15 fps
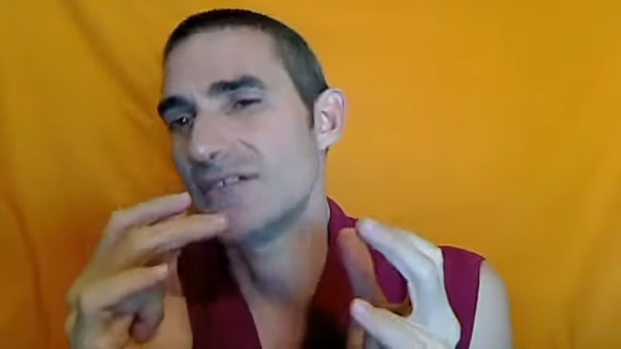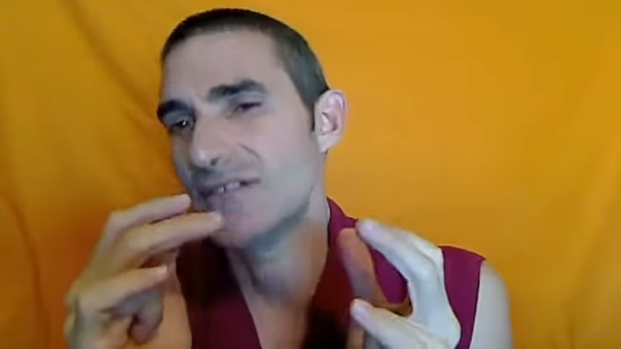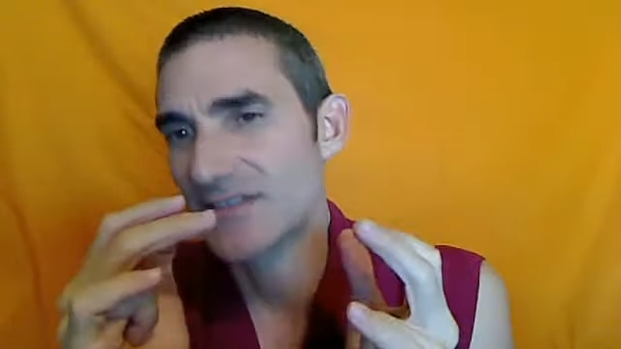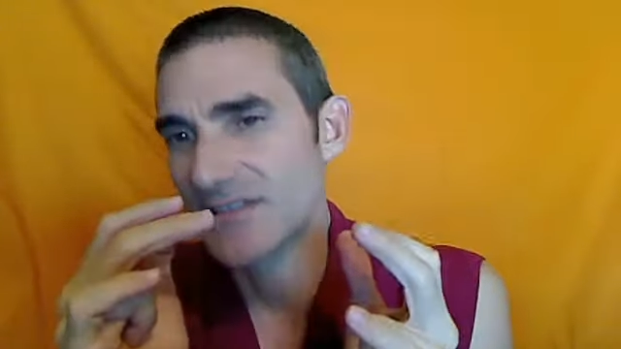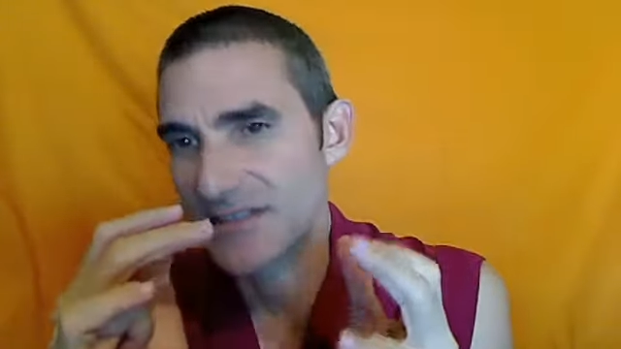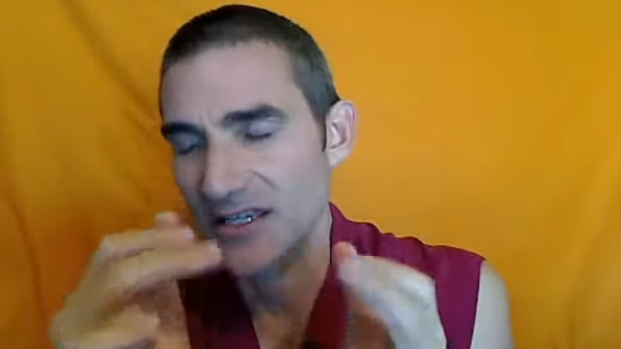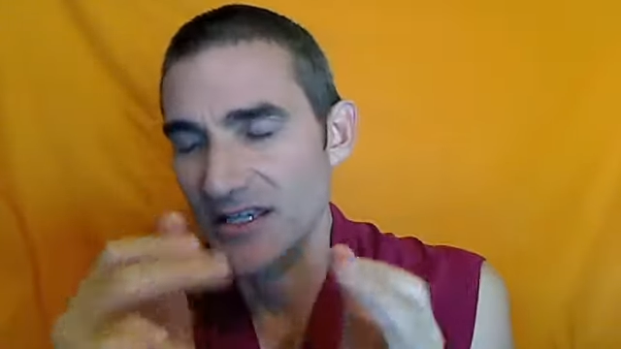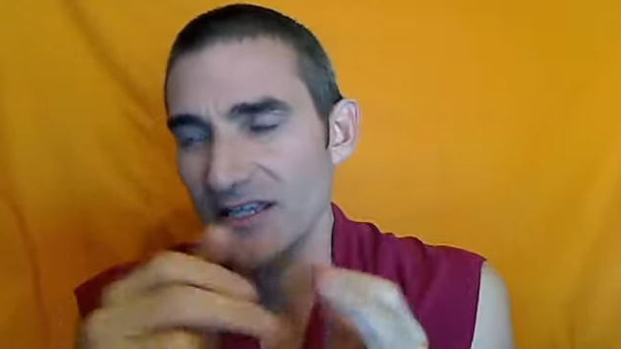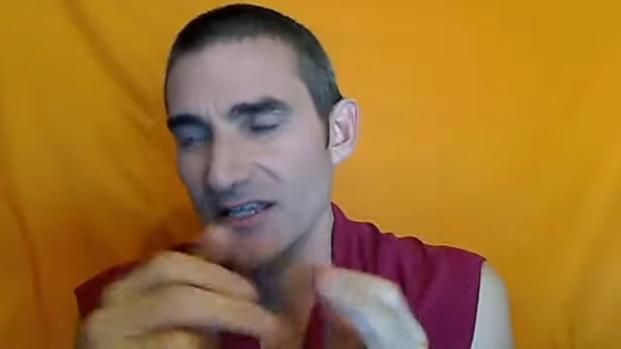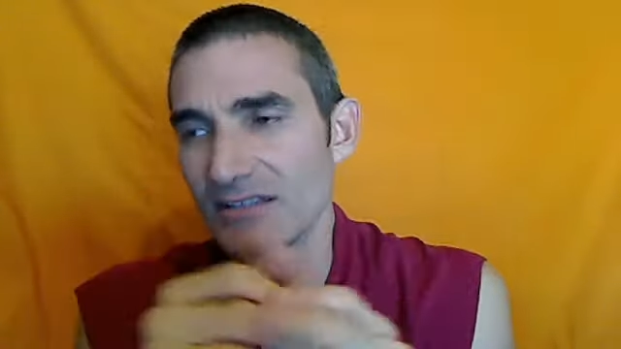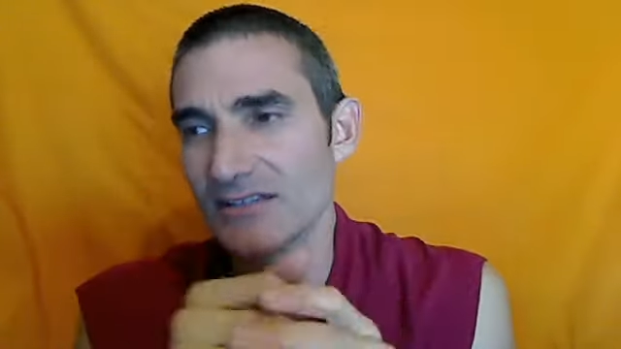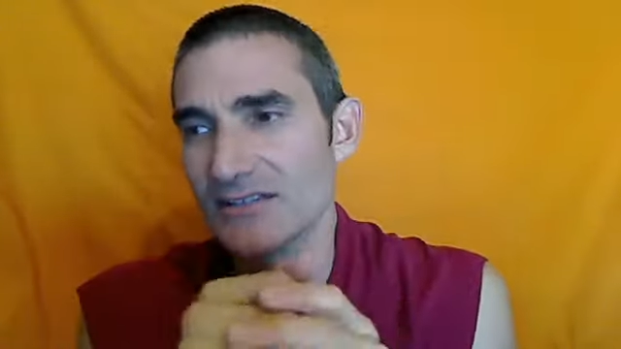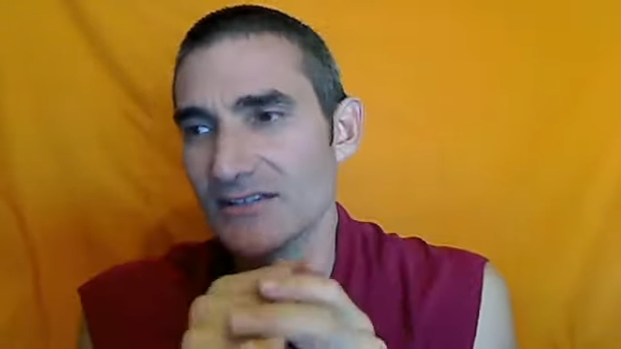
said,